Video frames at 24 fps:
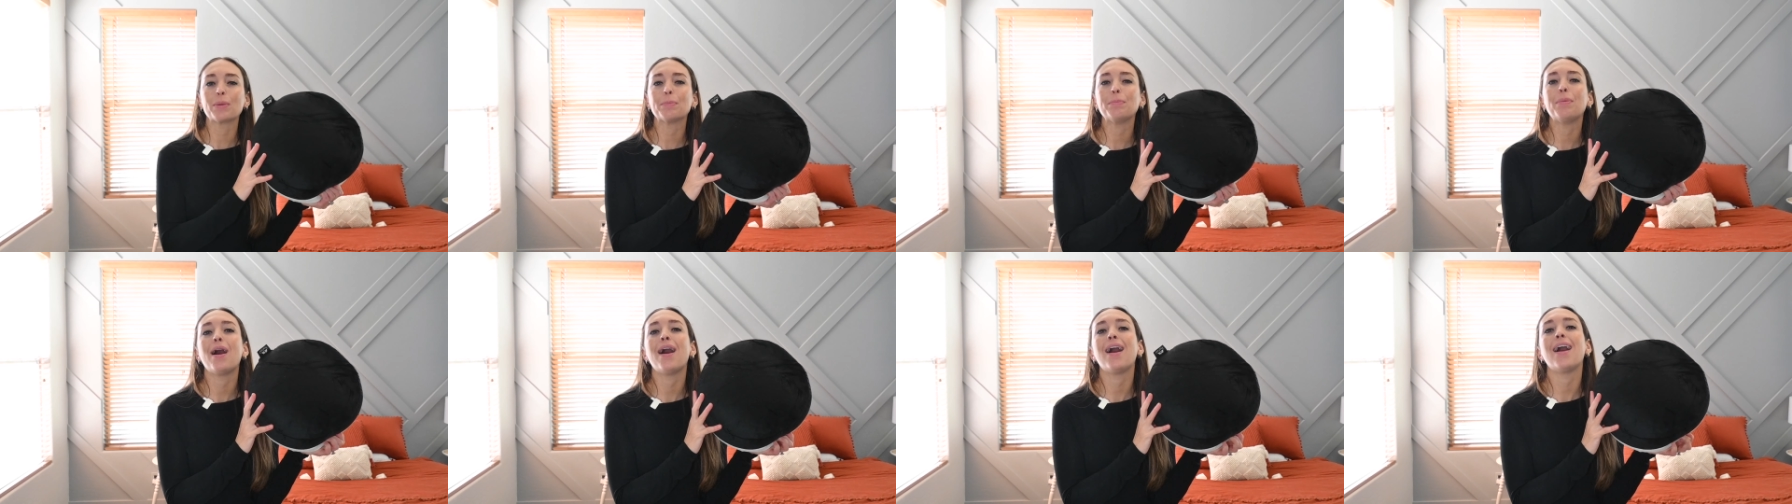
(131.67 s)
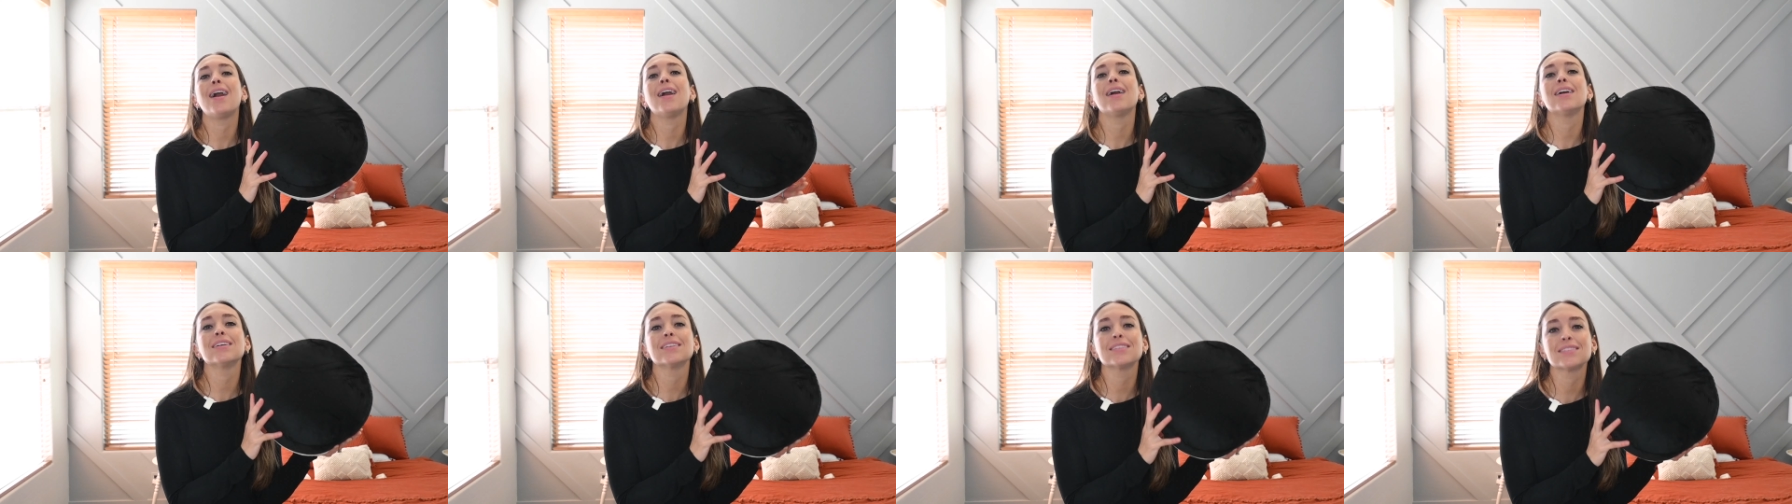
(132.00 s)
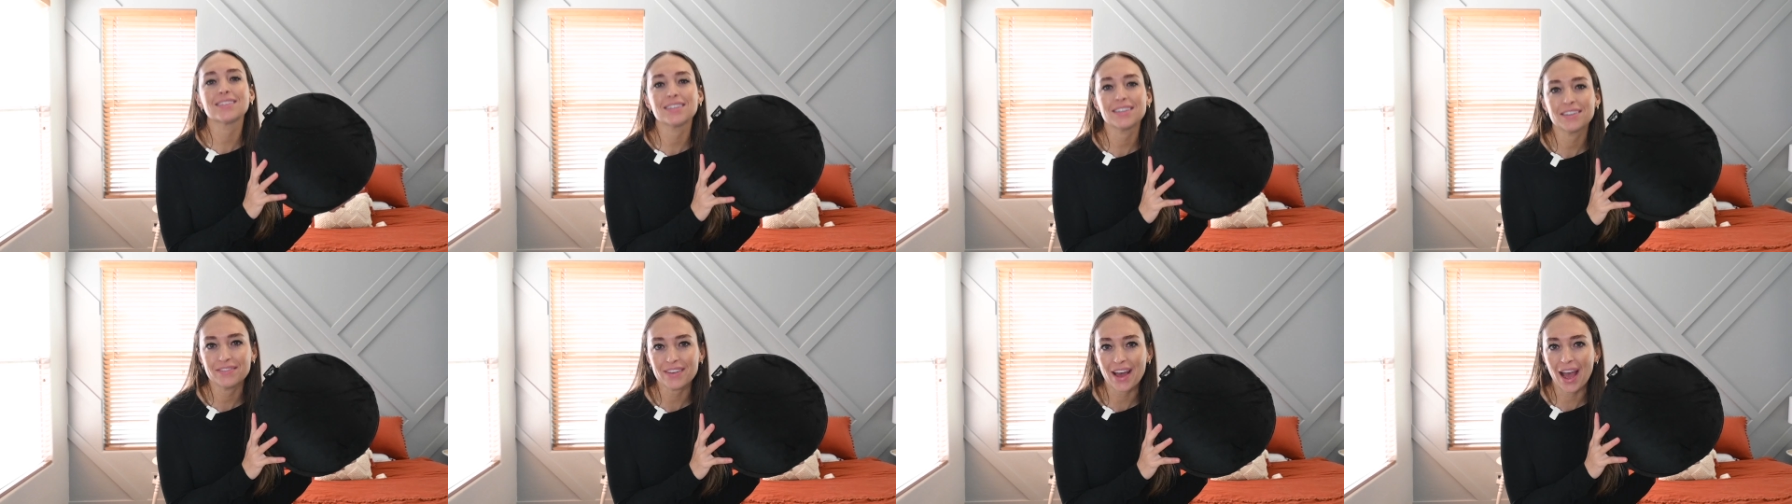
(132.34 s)

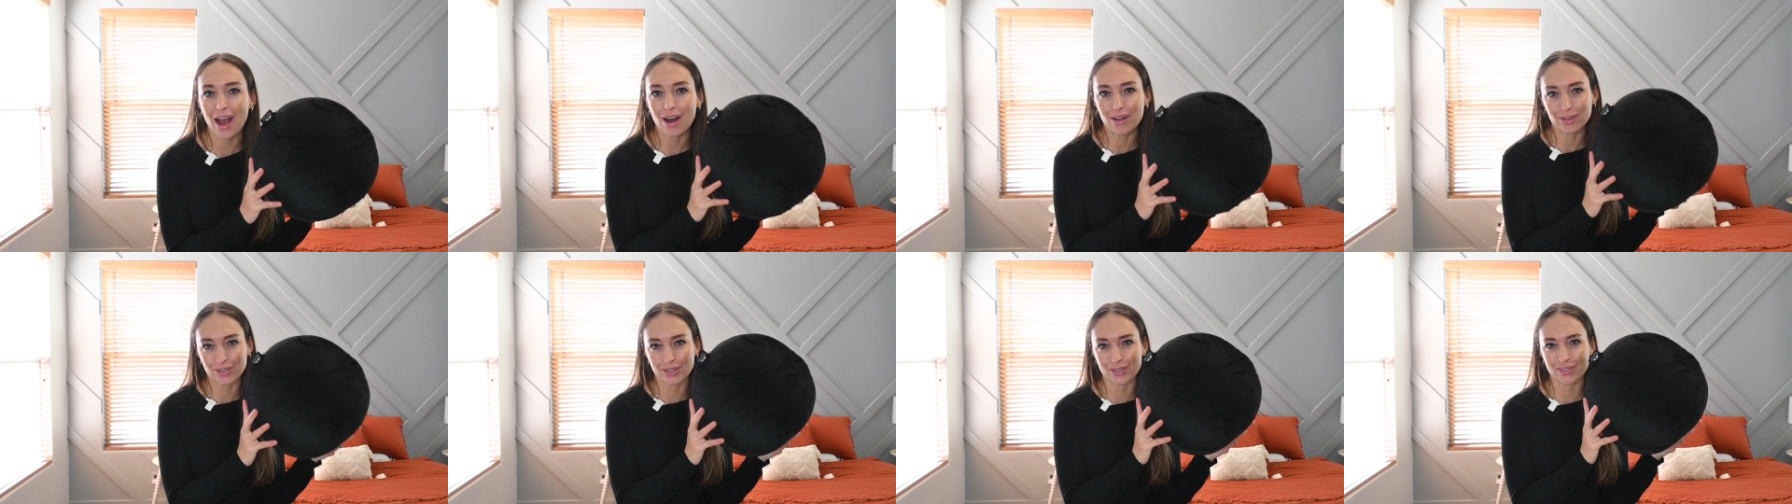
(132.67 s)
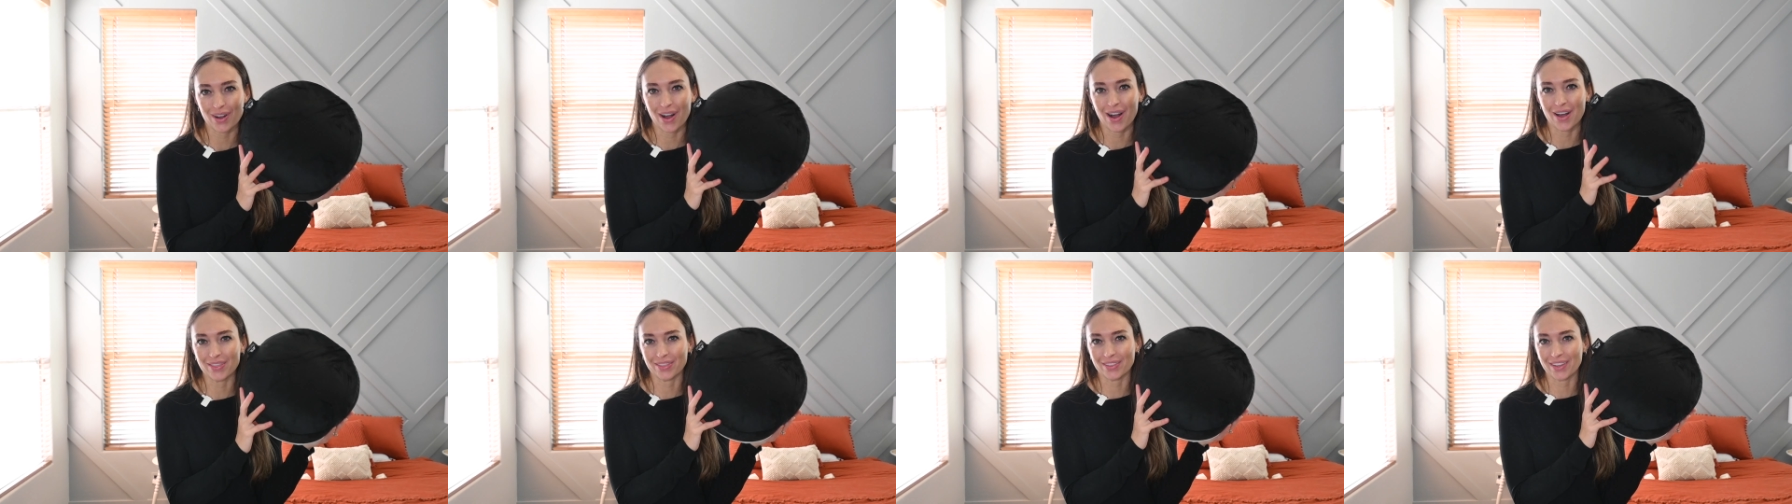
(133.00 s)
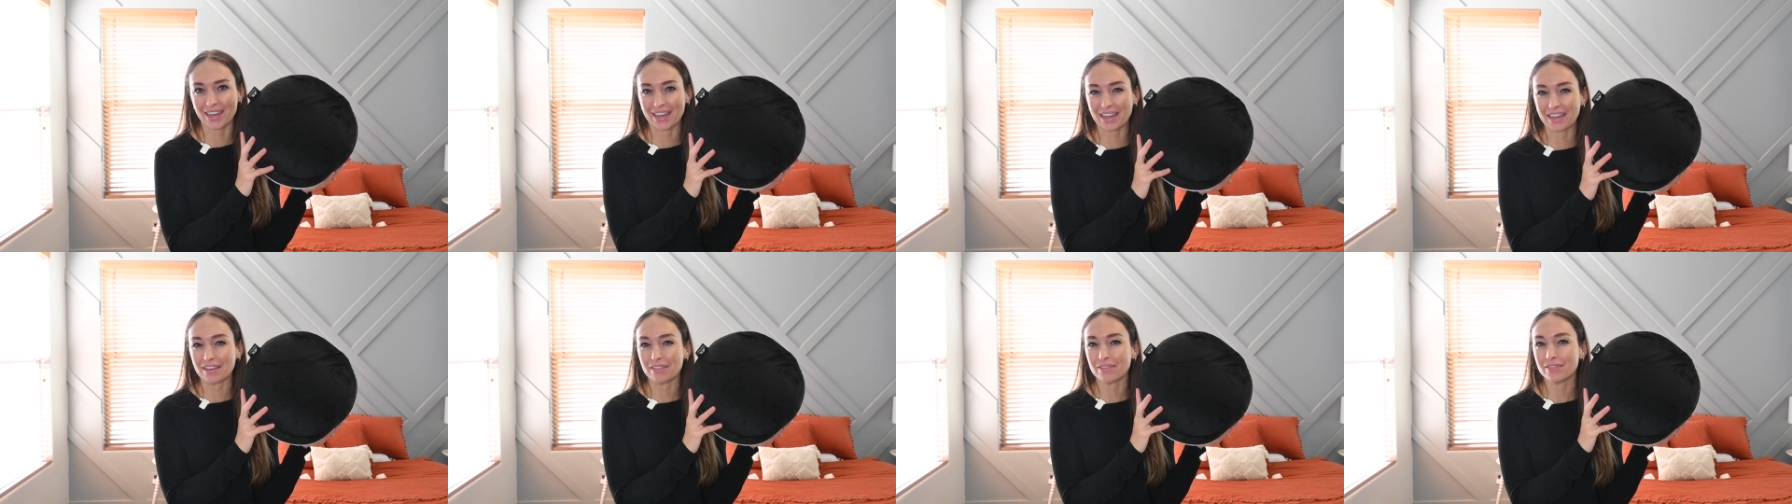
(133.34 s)
positive outlook on
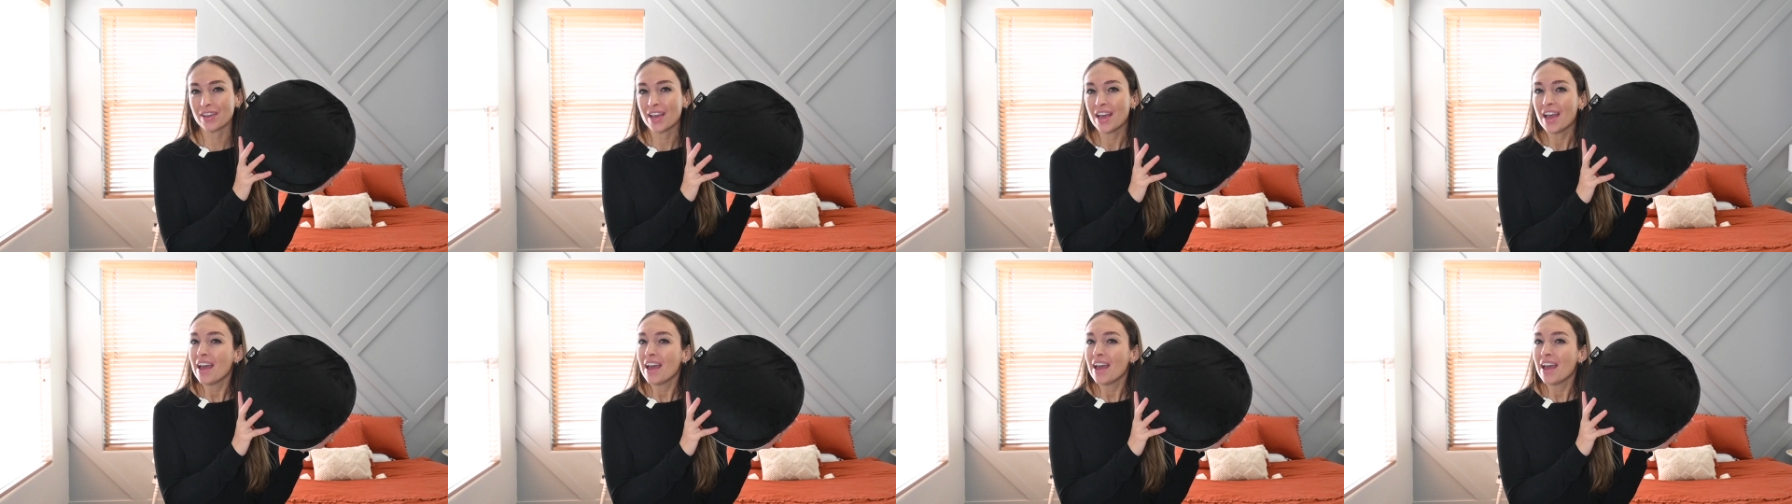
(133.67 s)
life,